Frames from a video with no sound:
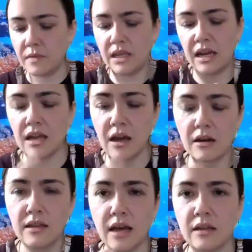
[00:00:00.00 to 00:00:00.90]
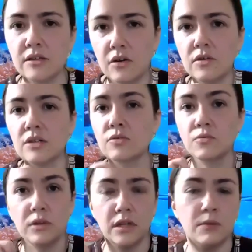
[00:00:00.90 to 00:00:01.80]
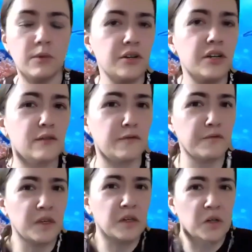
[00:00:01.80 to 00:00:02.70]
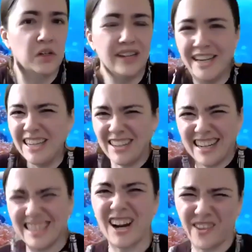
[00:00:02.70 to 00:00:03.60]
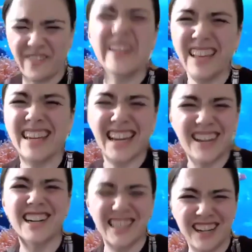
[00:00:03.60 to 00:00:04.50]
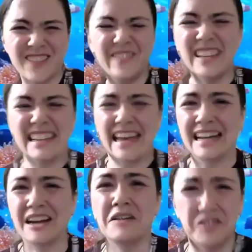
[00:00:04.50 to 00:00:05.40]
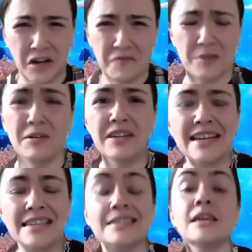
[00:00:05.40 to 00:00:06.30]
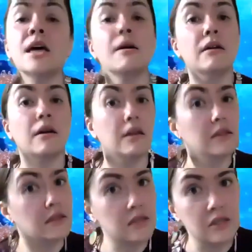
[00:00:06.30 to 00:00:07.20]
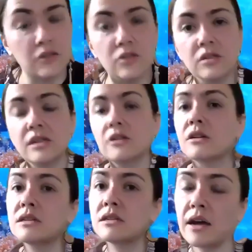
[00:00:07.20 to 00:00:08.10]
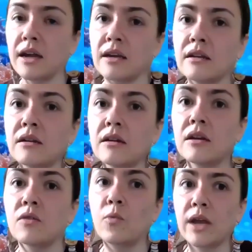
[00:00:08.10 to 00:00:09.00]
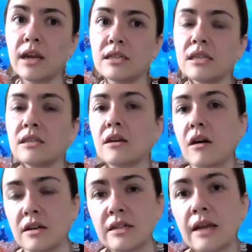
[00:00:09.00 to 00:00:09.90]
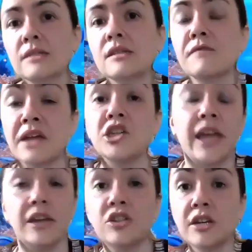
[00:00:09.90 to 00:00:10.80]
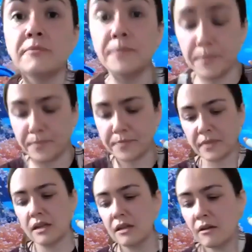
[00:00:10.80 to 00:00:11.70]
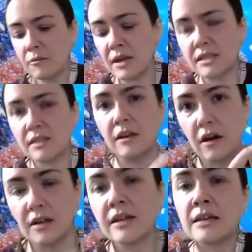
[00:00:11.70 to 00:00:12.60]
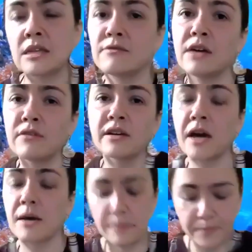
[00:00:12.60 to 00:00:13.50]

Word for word: getting out of that zone is really where you're going to feel you're going to start feeling it you're going to start feeling that uncomfortableness it's usually a good sign when it's in the context of education when it's in the context of leveling up